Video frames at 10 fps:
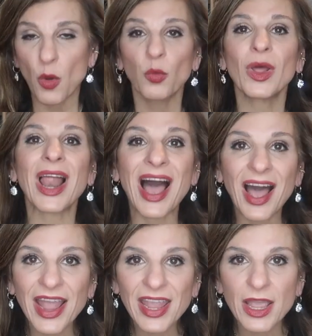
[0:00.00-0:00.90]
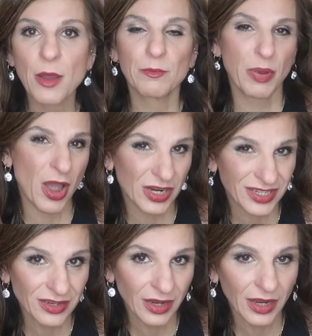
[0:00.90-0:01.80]
Will I
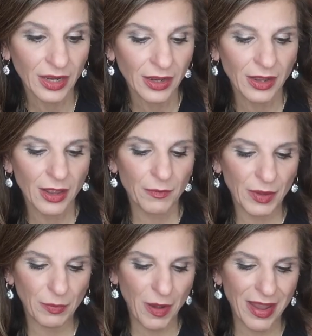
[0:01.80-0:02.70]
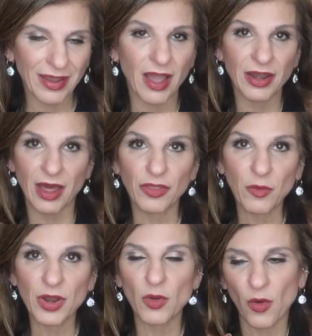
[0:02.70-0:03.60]
personally be buying another
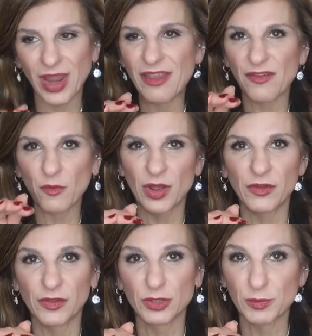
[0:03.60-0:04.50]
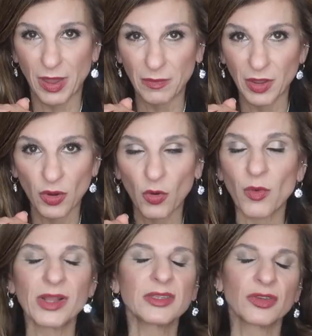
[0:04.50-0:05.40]
one, or even one of those baby girl
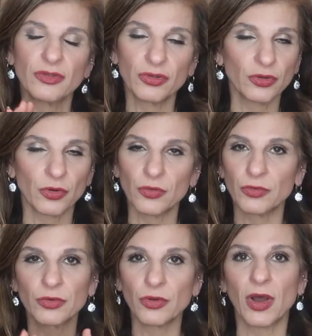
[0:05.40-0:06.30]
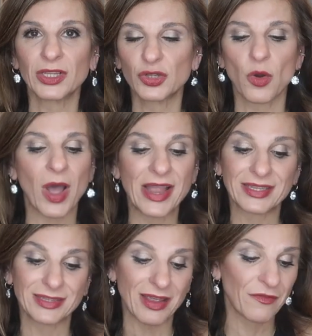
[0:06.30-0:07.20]
ones? No, not at all.
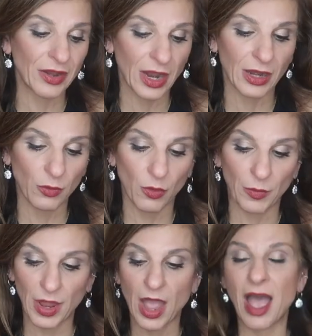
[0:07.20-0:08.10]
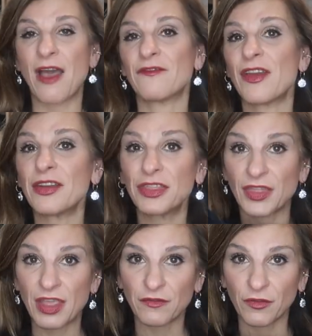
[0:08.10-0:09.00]
I definitely won't be. I'm very
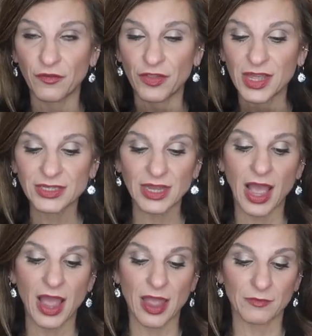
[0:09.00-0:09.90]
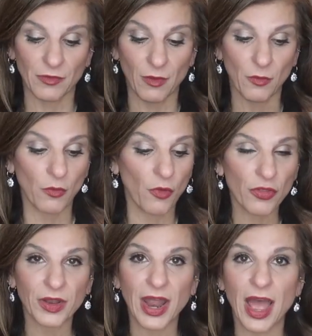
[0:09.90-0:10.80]
thankful for this. I am
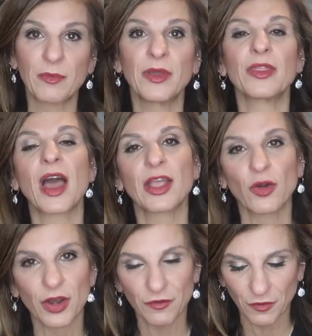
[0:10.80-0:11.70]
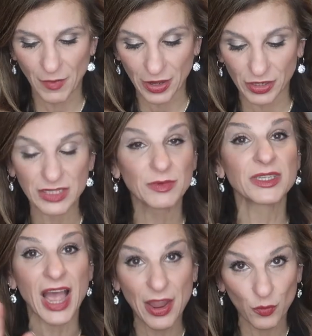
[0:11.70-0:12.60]
more than happy that I got it for my
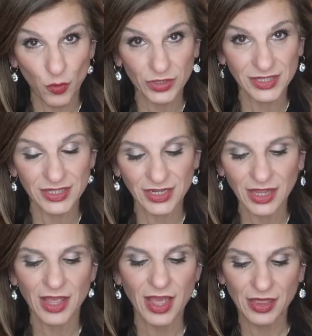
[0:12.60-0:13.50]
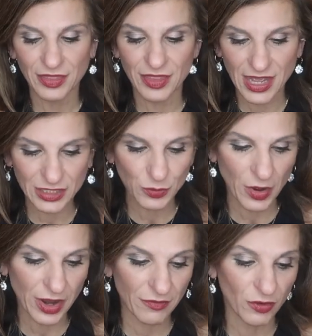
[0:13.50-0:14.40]
Christmas. I wanted it, that's
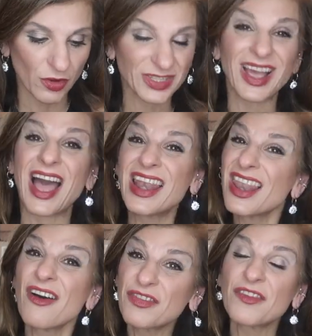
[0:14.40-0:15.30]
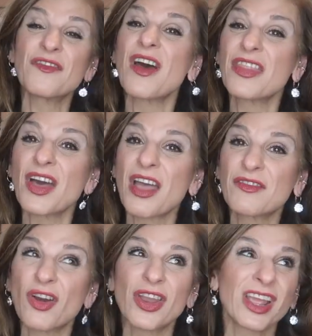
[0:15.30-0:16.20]
why I've got it. I love the fact that
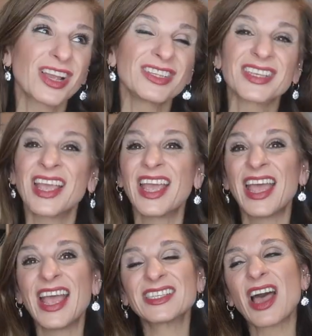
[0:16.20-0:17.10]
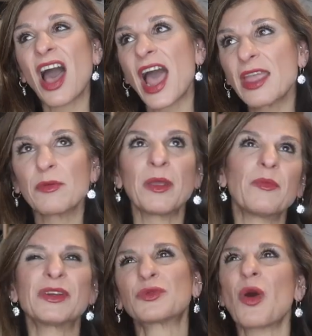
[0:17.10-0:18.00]
I've got it, because it's hype,
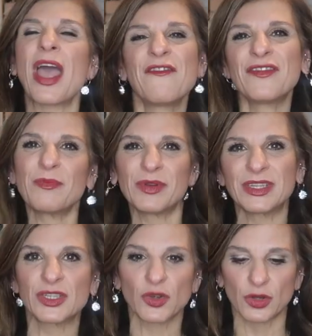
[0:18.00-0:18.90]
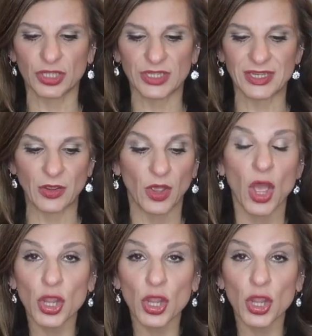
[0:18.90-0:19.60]
people. It's what everybody's got just now.